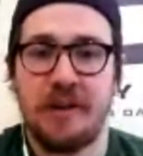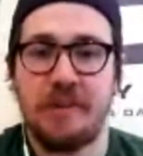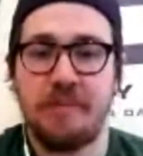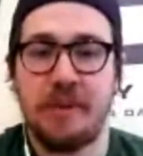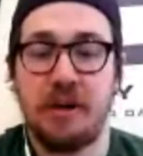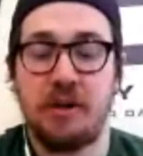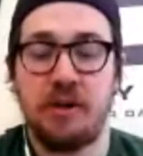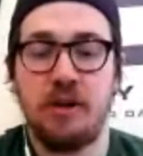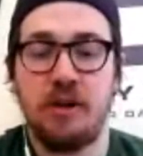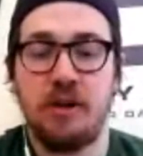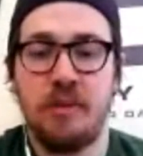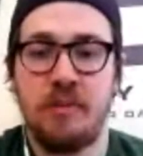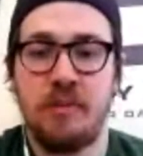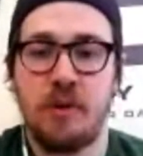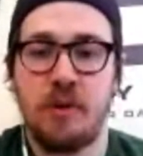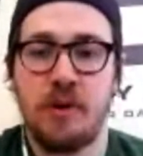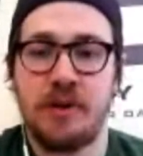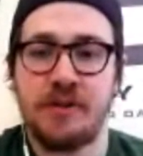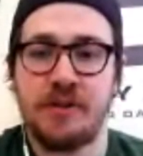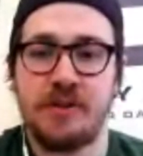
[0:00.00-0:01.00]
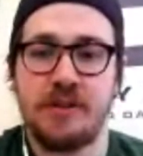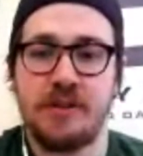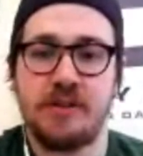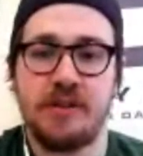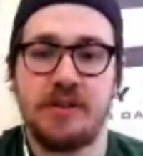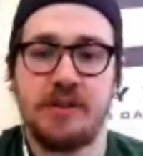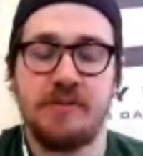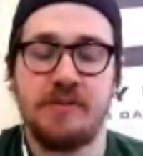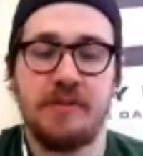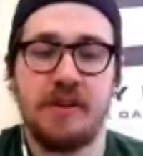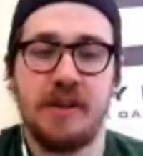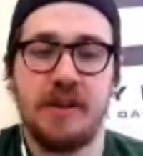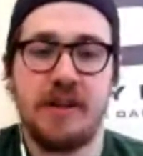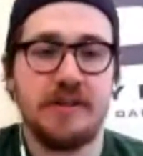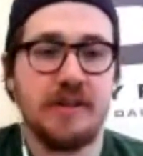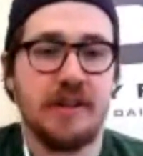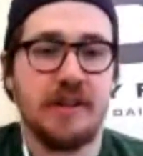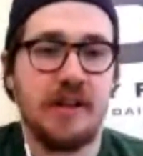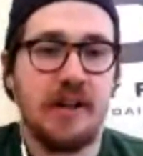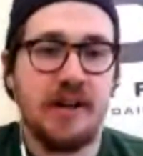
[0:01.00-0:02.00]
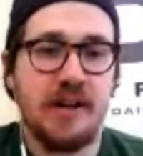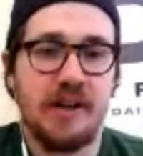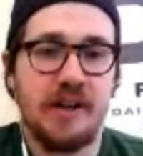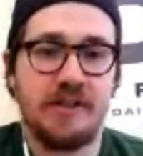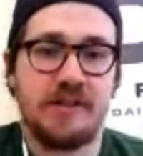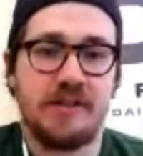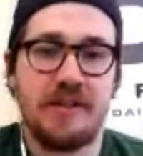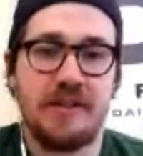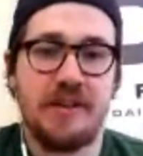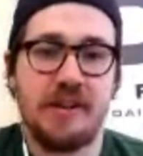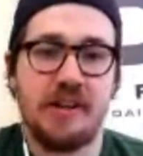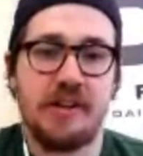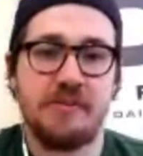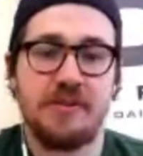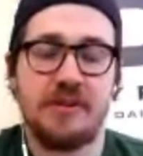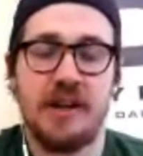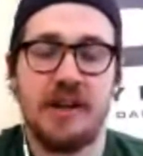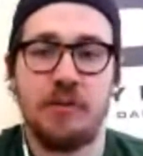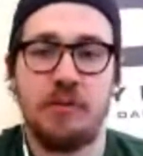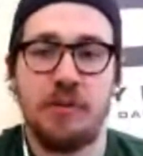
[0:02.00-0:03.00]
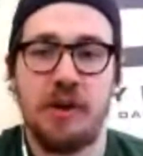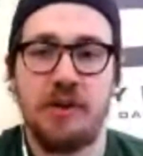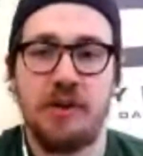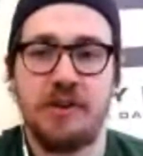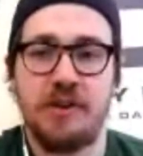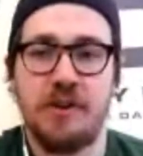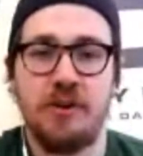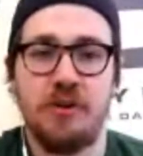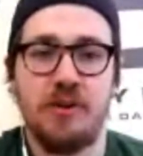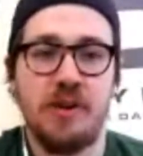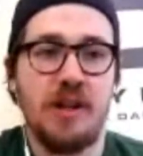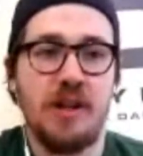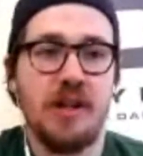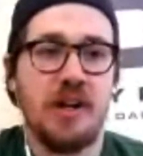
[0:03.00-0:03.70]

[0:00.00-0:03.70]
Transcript: Been a little bit more consistent of late. He's got that upside, we all know.